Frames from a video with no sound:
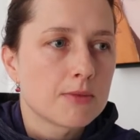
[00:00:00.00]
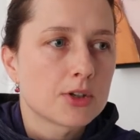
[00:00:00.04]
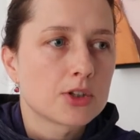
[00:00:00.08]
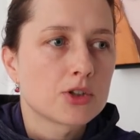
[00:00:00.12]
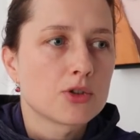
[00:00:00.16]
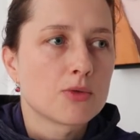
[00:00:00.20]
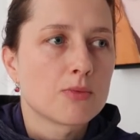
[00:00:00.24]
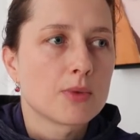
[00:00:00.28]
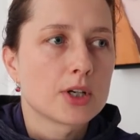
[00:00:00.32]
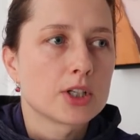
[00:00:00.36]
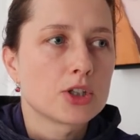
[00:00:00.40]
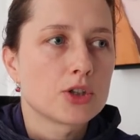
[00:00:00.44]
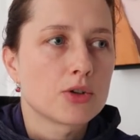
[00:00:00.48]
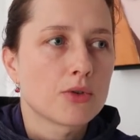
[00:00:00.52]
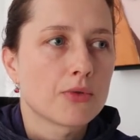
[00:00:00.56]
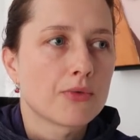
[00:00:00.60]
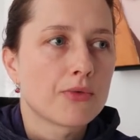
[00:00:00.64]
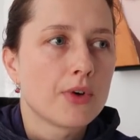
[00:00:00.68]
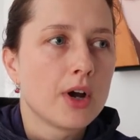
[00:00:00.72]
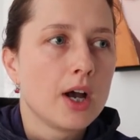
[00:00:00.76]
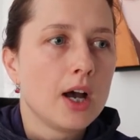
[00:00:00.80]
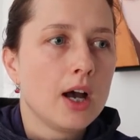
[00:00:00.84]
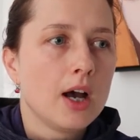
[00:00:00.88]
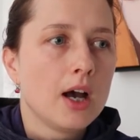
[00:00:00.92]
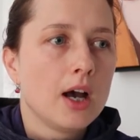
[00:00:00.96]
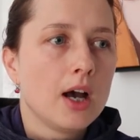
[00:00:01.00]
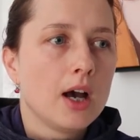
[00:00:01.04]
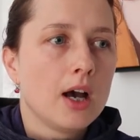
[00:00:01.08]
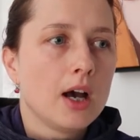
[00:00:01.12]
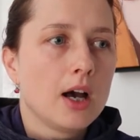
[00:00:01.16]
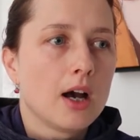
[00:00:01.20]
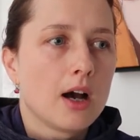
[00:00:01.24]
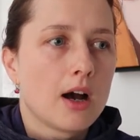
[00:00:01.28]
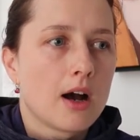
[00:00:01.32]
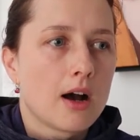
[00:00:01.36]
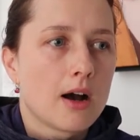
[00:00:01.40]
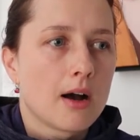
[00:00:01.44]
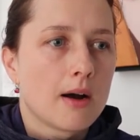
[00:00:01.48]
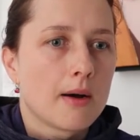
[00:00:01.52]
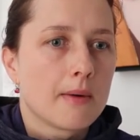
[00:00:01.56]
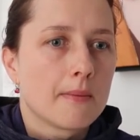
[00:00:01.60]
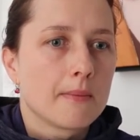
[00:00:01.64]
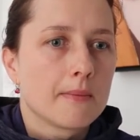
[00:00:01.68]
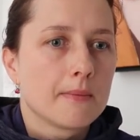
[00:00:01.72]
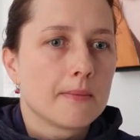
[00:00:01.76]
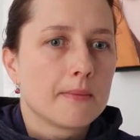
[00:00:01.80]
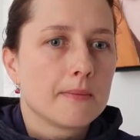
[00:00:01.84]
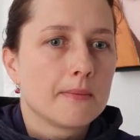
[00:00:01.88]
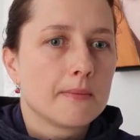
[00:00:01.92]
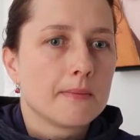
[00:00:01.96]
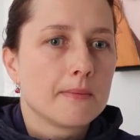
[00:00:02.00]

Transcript: me so much of um,